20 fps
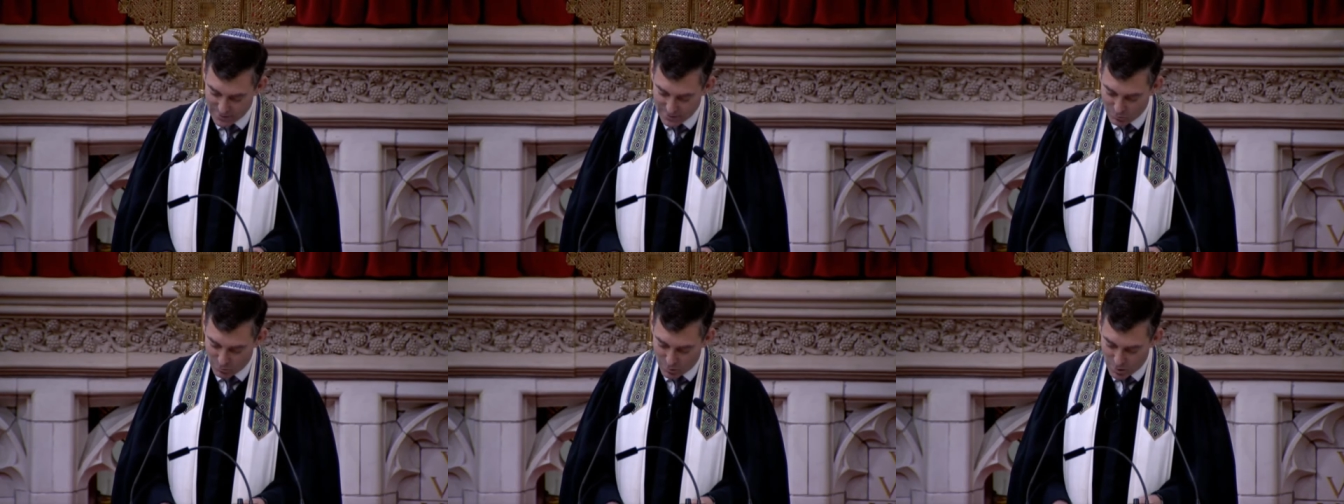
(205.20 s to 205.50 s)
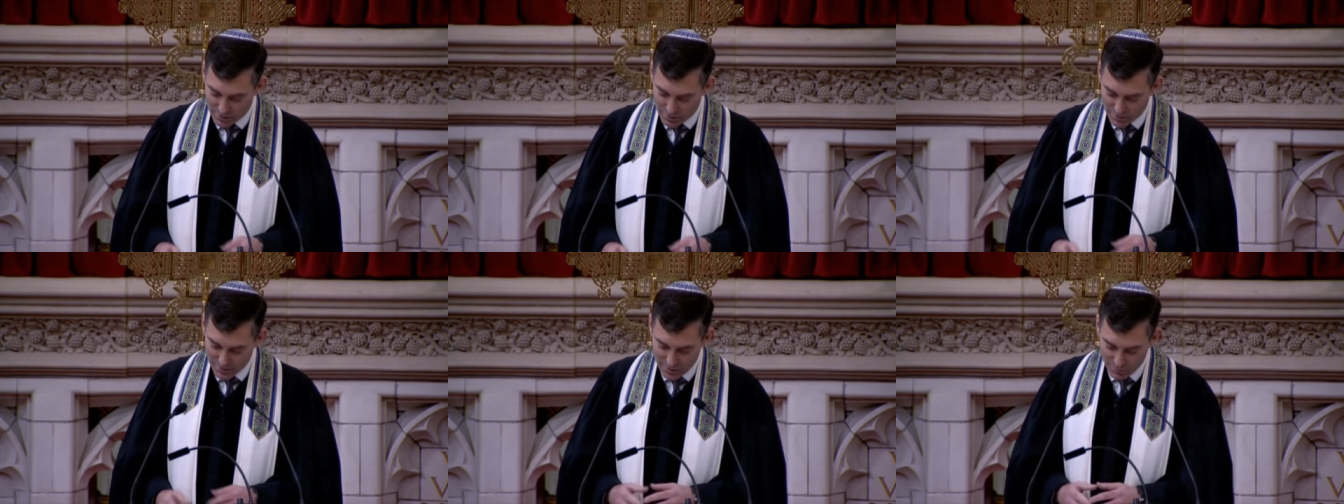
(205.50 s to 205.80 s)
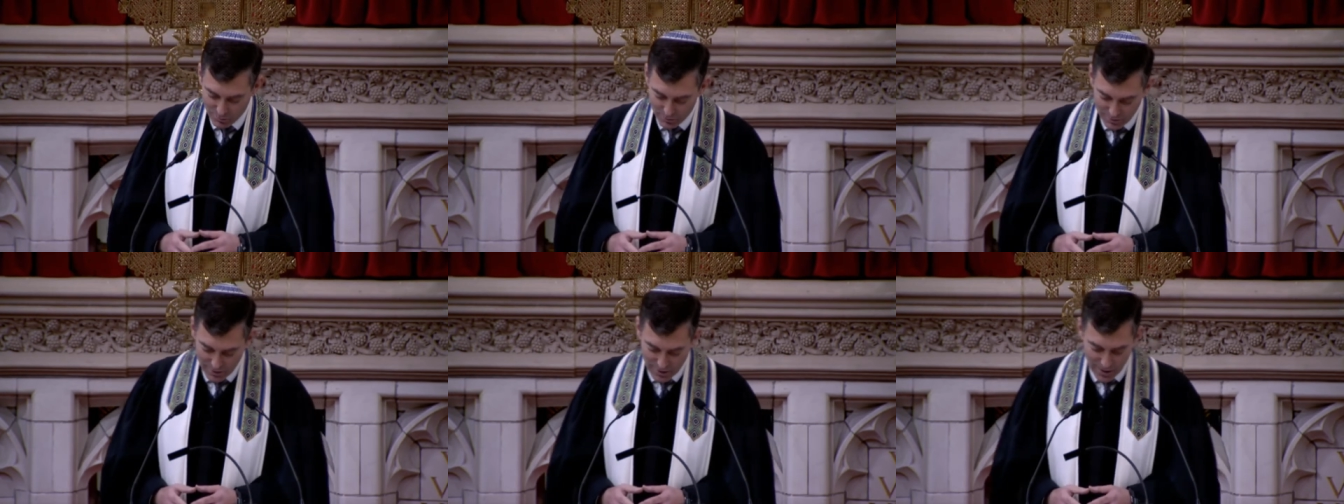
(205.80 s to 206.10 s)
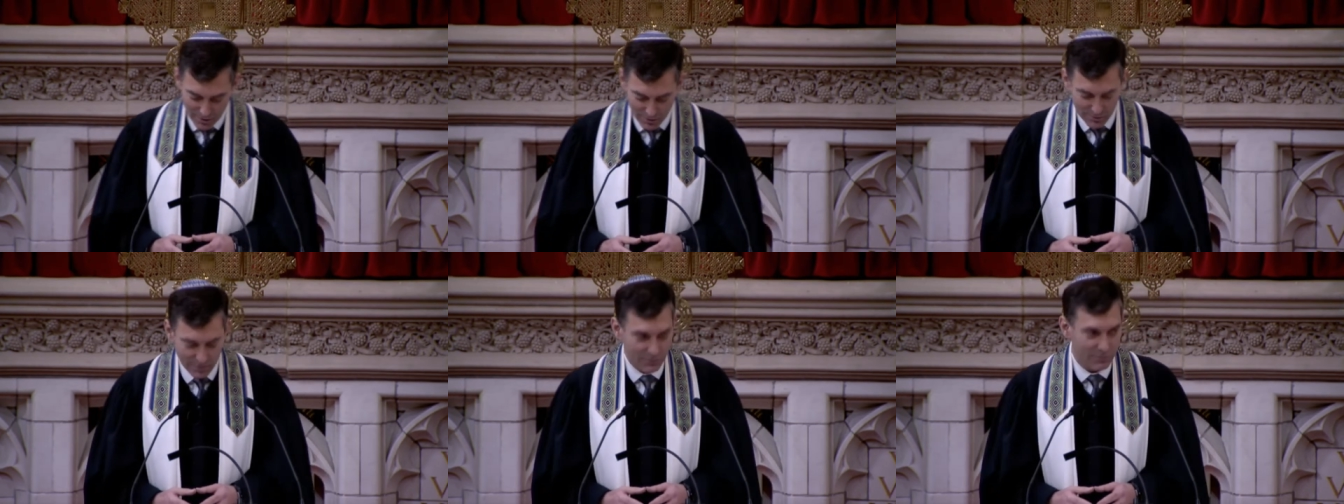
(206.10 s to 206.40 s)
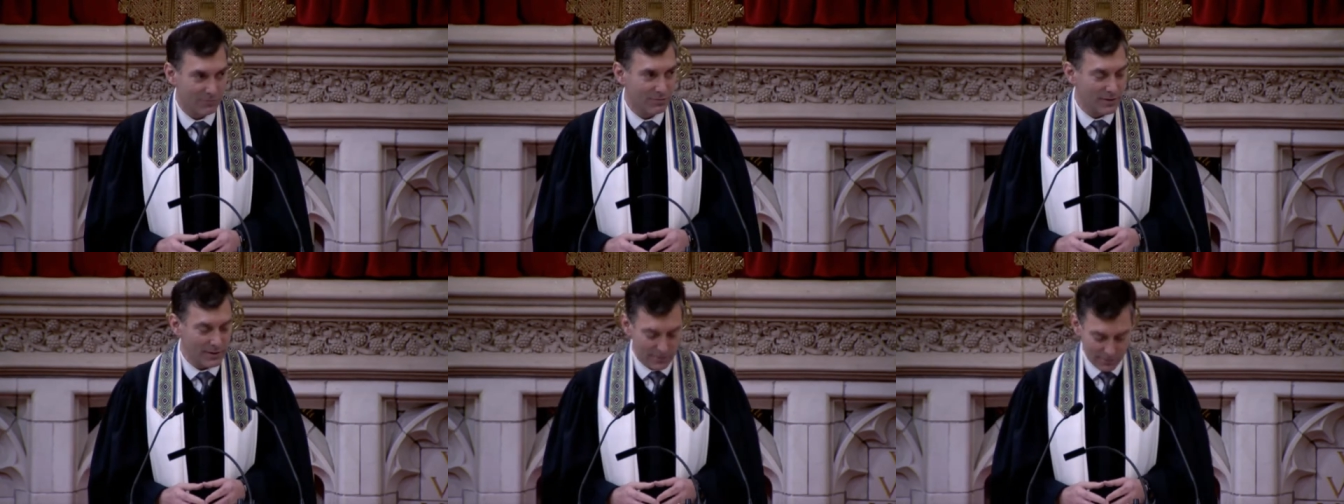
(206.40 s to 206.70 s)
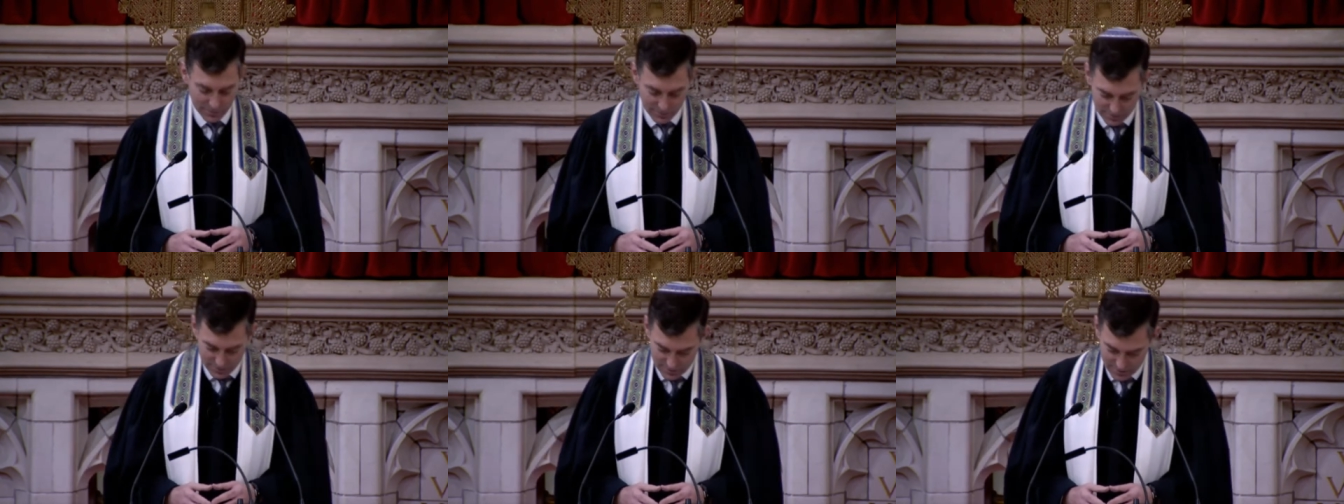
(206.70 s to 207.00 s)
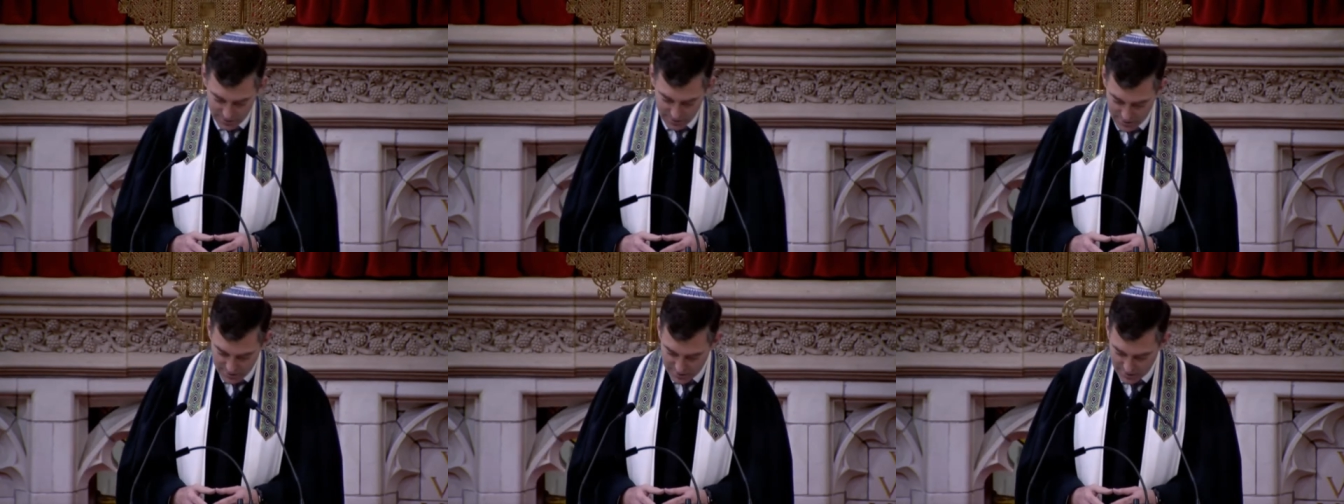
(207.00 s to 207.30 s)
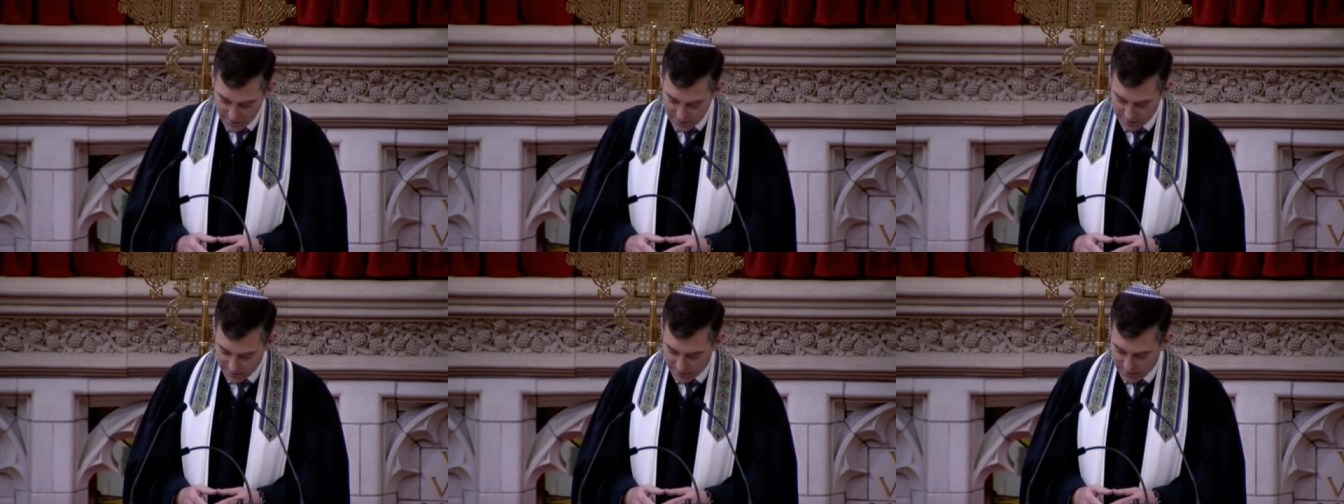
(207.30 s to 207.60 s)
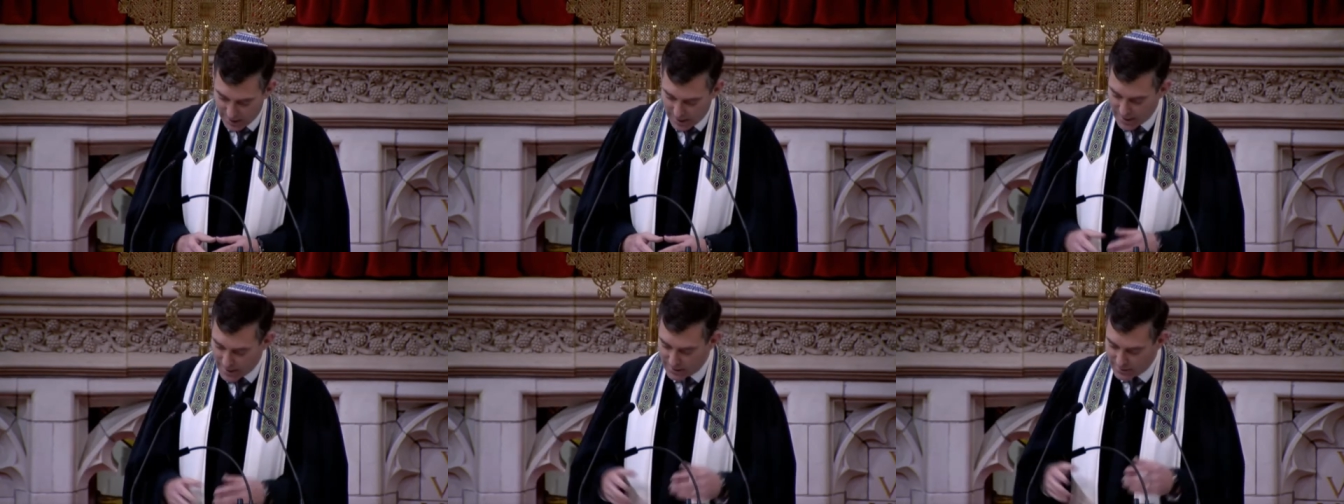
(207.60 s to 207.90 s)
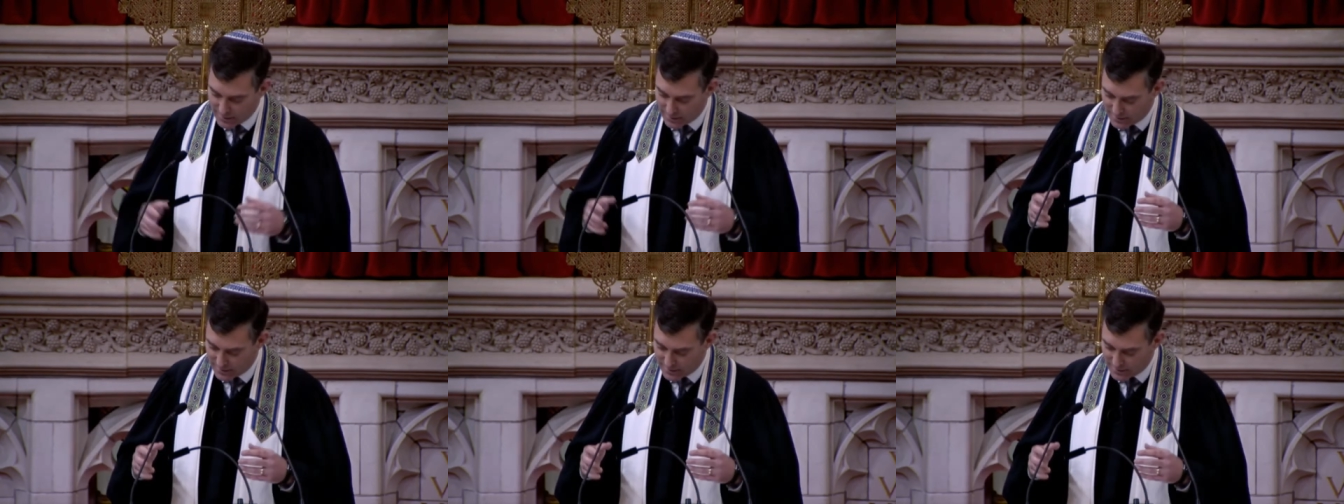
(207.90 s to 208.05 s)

While they were there in the field, Cain